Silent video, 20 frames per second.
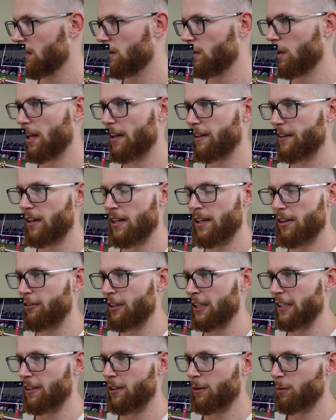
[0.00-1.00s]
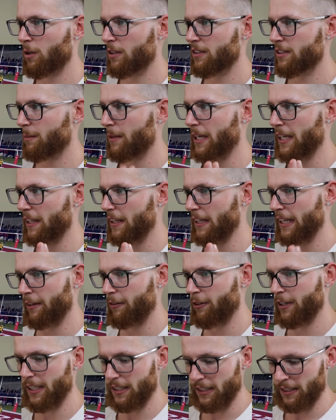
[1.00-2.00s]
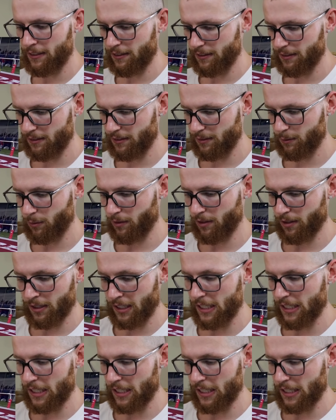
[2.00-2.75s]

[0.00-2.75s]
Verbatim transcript: well, I don't really know what to make of that, really. I